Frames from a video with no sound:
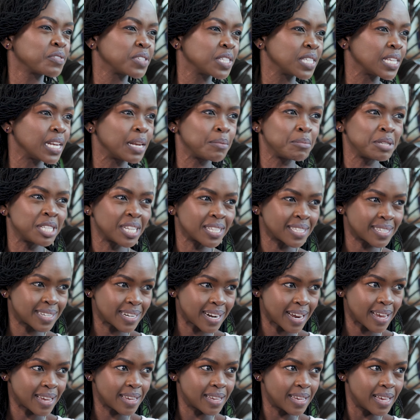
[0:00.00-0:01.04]
See, let me just
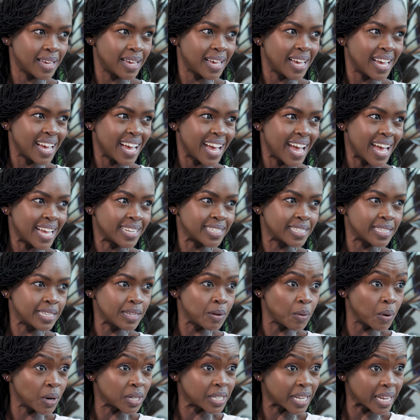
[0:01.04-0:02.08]
try and
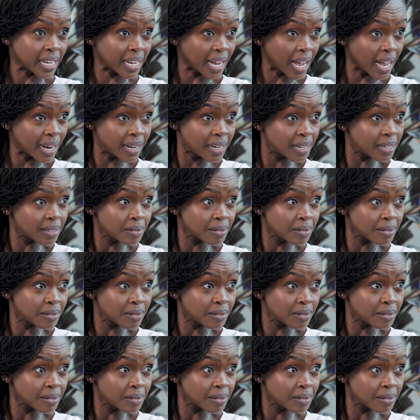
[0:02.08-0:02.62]
see what I can.